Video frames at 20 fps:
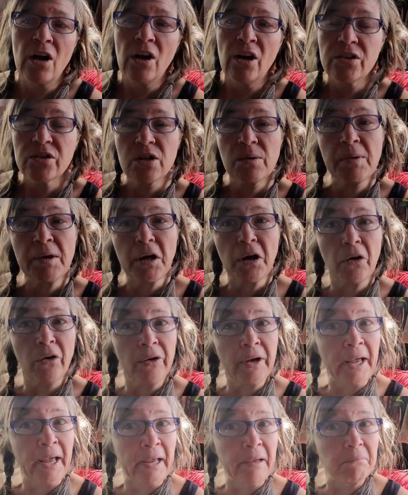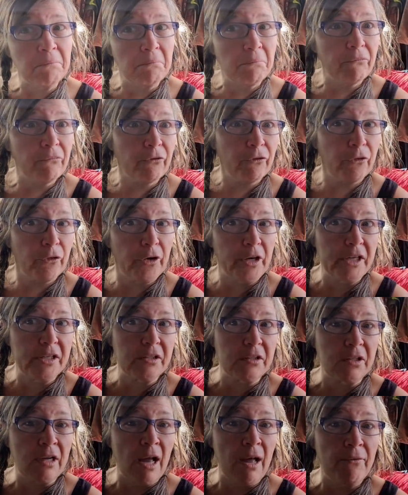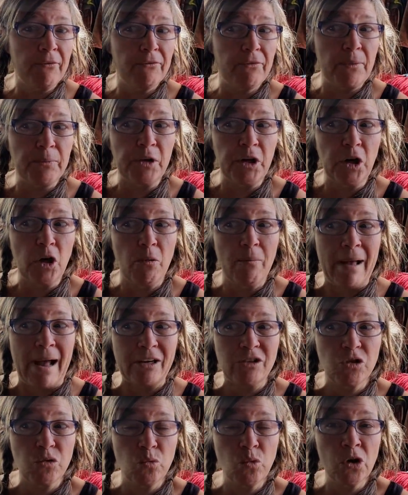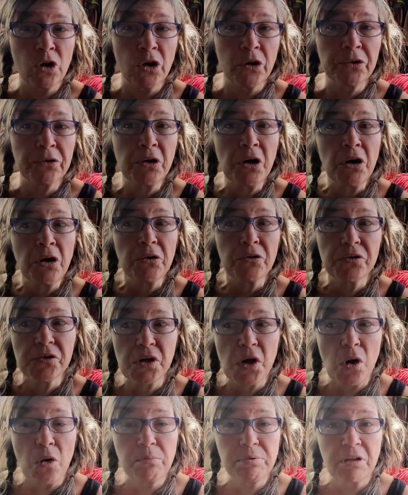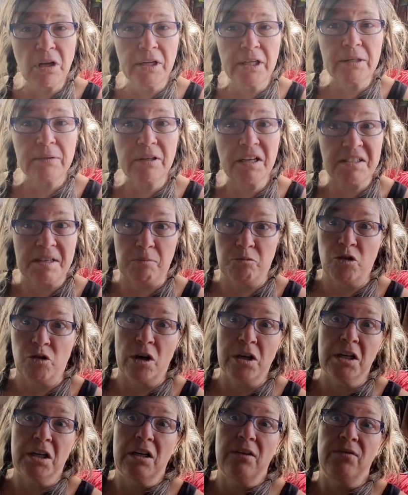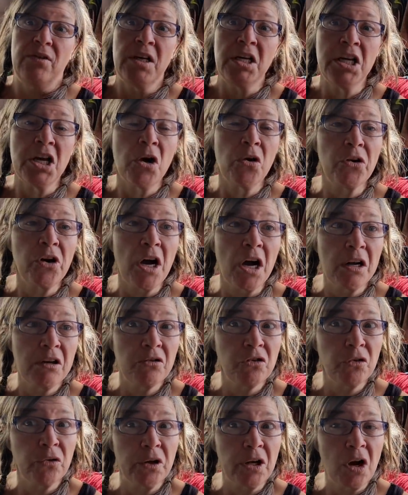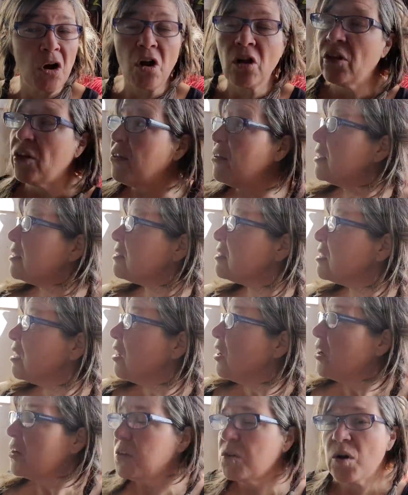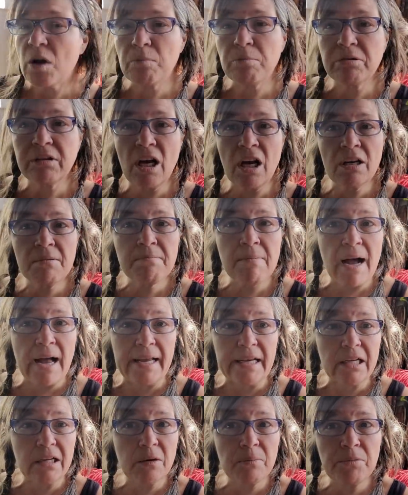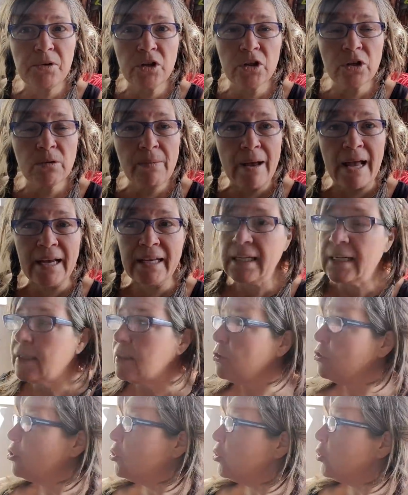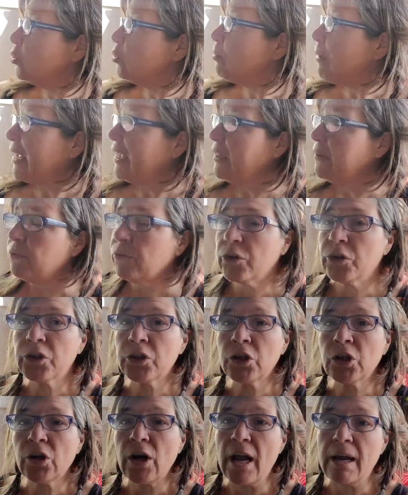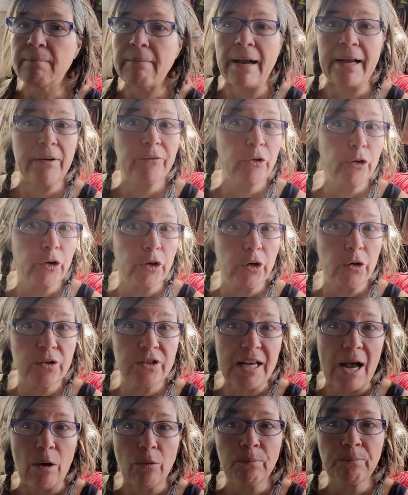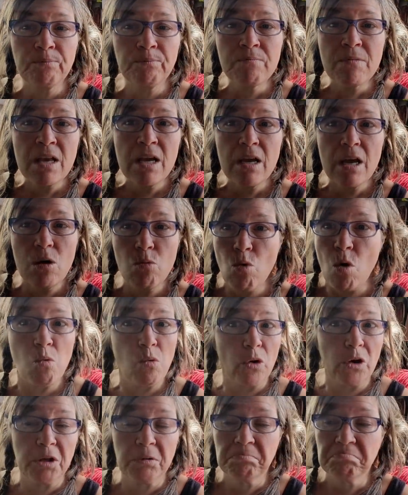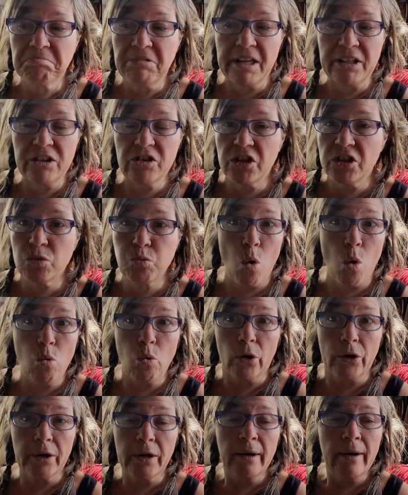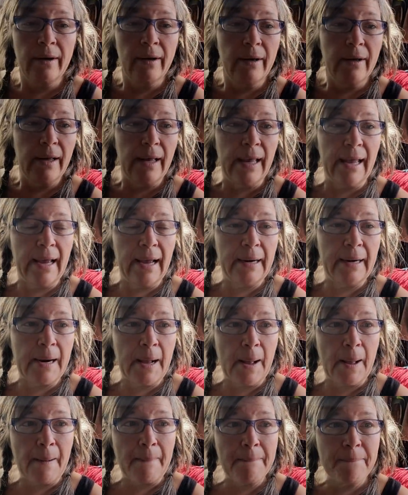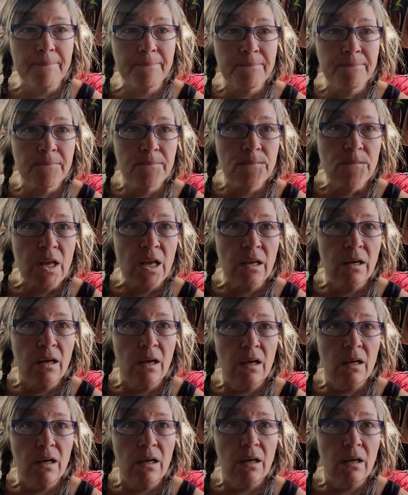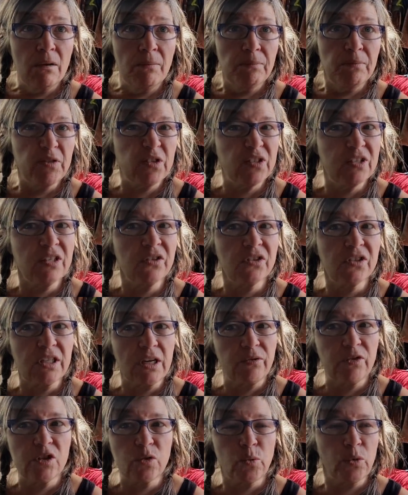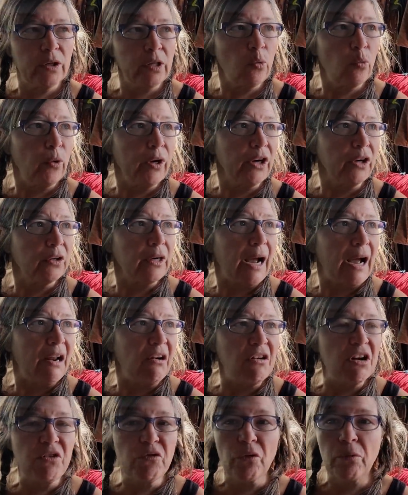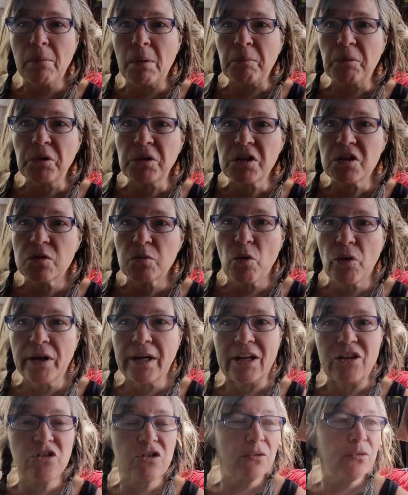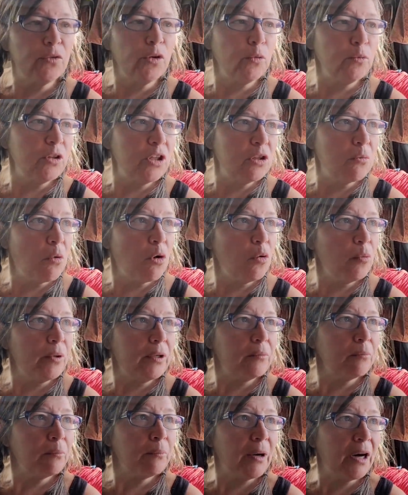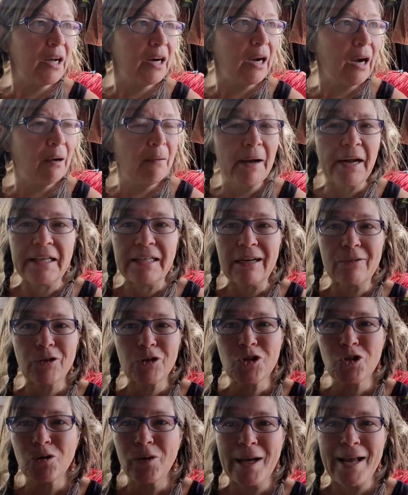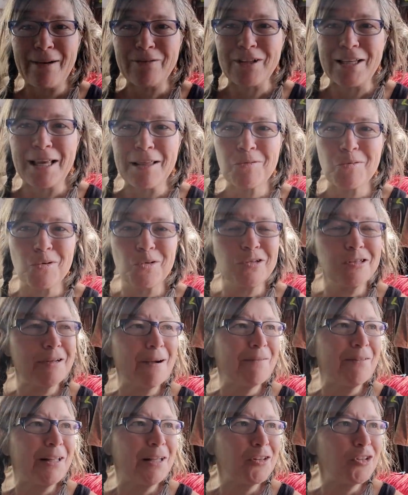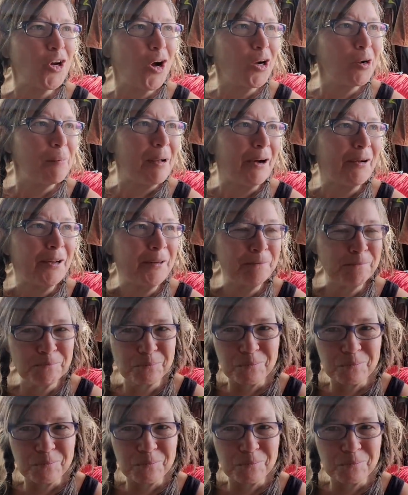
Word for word: So I'm like, okay, freak stuff. I'm going to go back to work. So plug in, because I'm trying to get a video done during all of this. So I plug my computer back into my inverter, and my inverter goes out. It won't work. It just won't work. And, um... still, stuff is really weird. I don't even remember at this point. I should have filmed in the moment, but uh, I never do. I have to get through stuff and then talk about it.